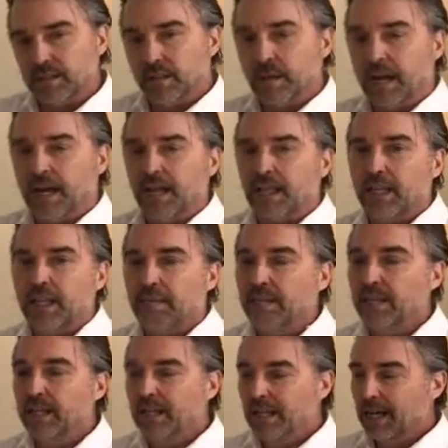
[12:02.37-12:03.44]
to pile
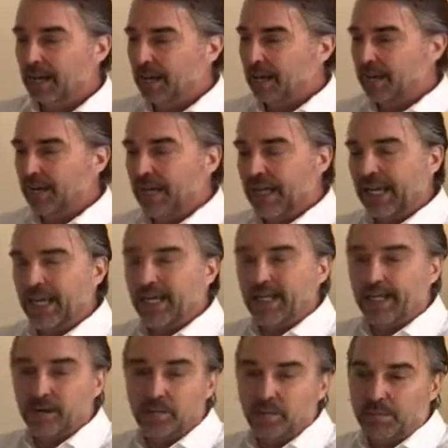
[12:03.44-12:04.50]
up um,
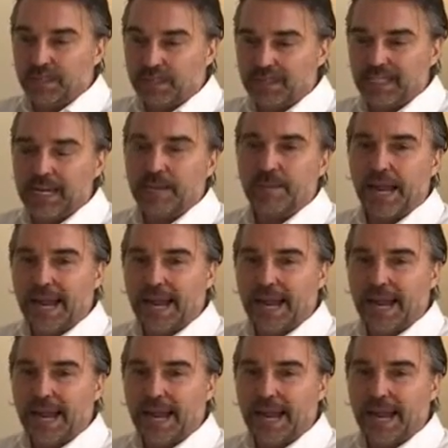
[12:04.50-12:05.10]
and it will be the same